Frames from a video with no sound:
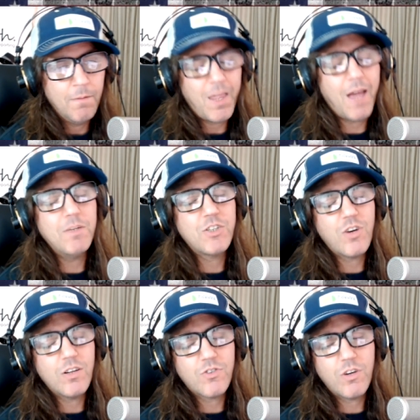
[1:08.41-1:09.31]
I mean,
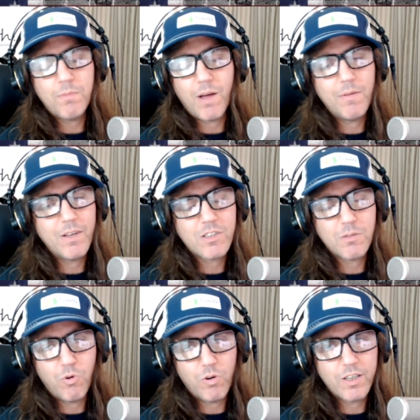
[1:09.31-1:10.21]
Trump, Trump, I'm not
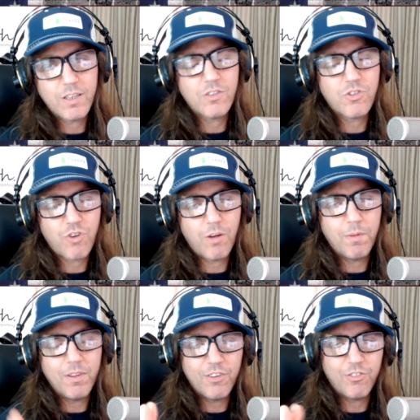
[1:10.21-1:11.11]
supporting Trump
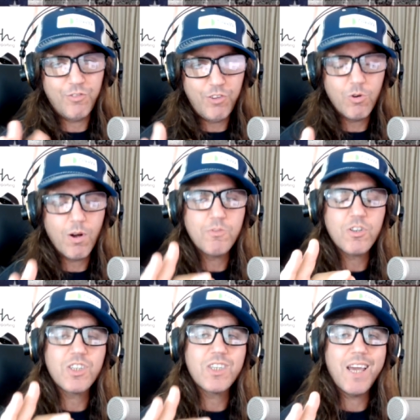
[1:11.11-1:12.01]
in this view. I'm
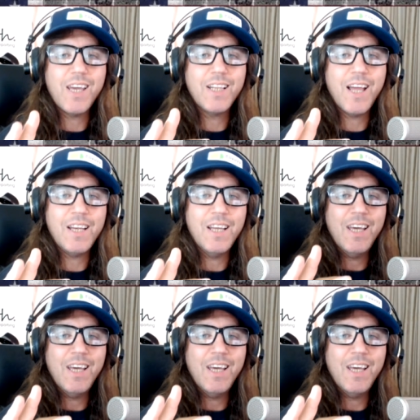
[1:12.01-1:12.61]
just saying that